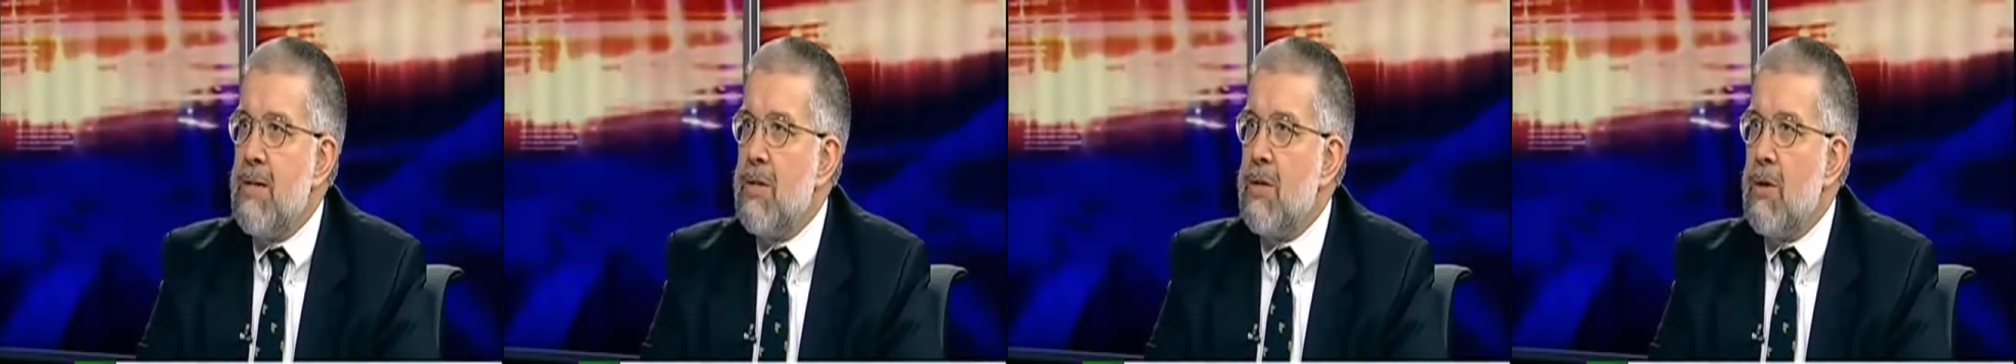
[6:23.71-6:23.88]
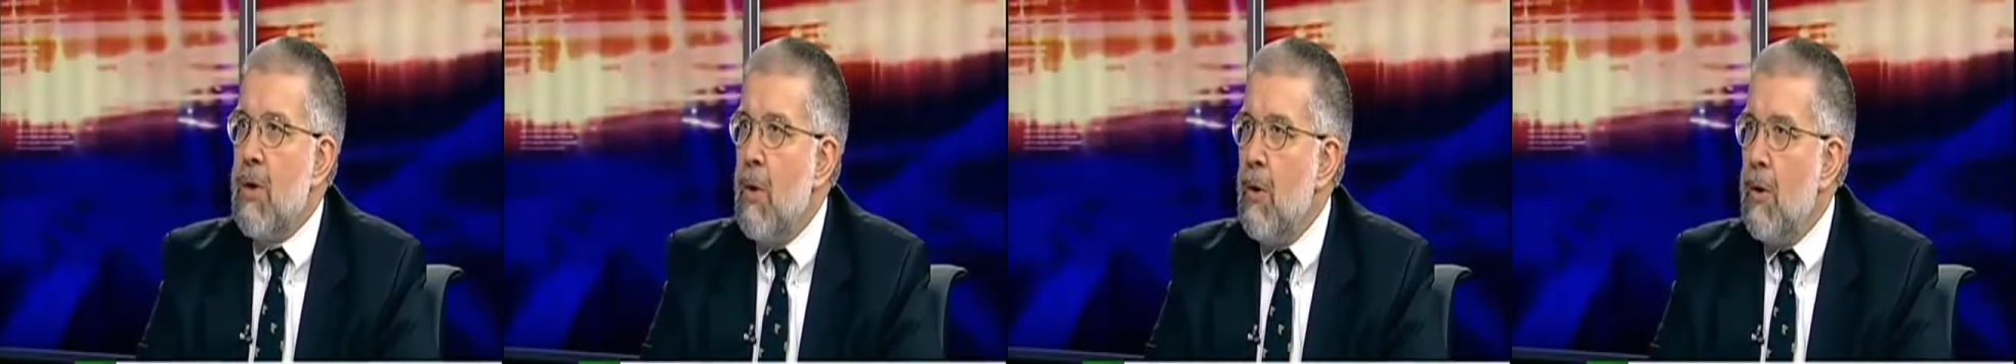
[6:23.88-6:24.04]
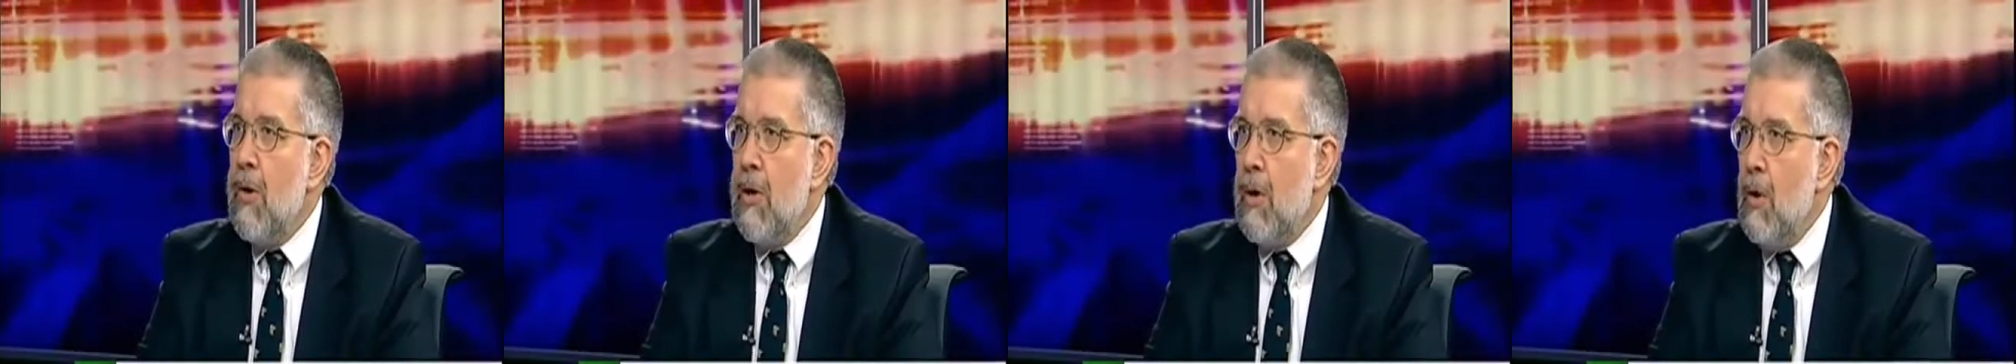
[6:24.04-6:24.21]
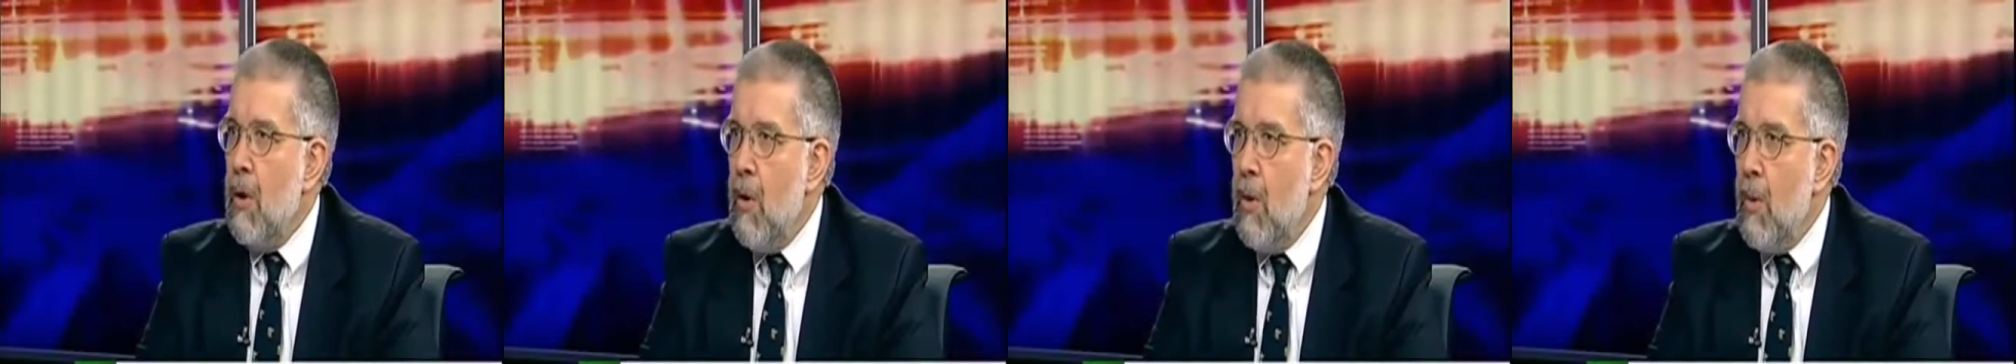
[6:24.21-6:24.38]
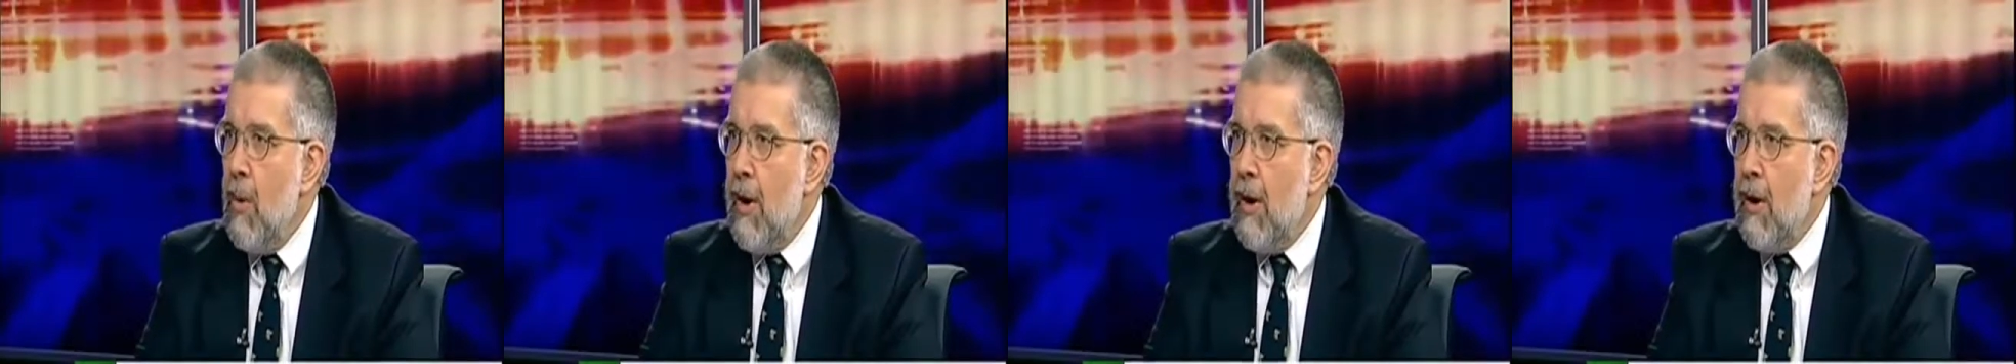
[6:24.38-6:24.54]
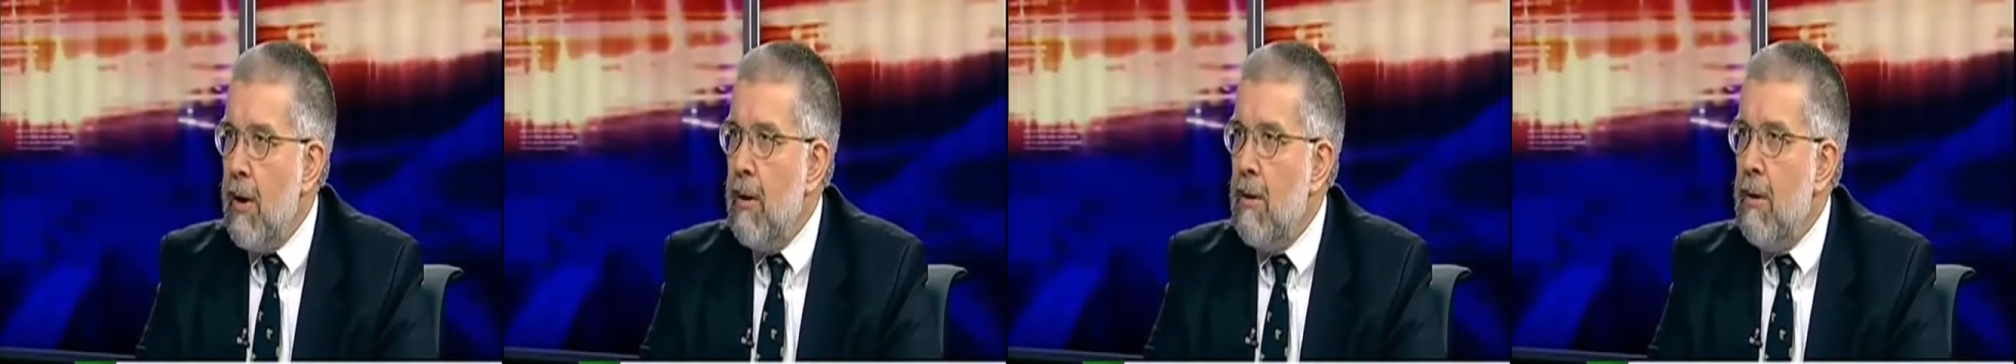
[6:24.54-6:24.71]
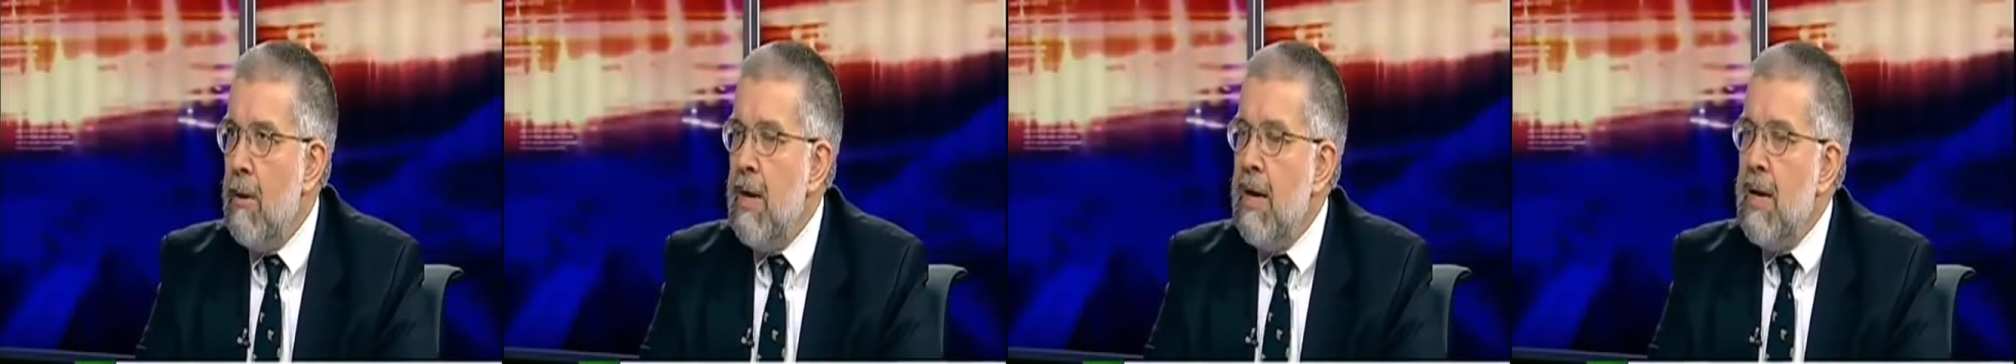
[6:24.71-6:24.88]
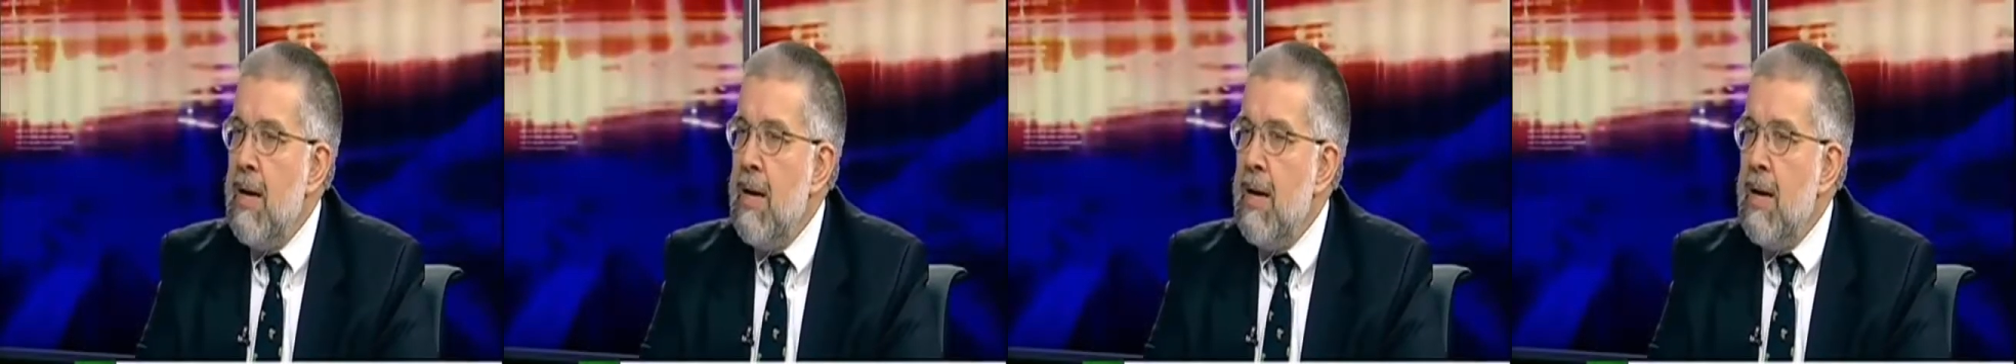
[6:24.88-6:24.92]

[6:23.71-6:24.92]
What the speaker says: is going nowhere.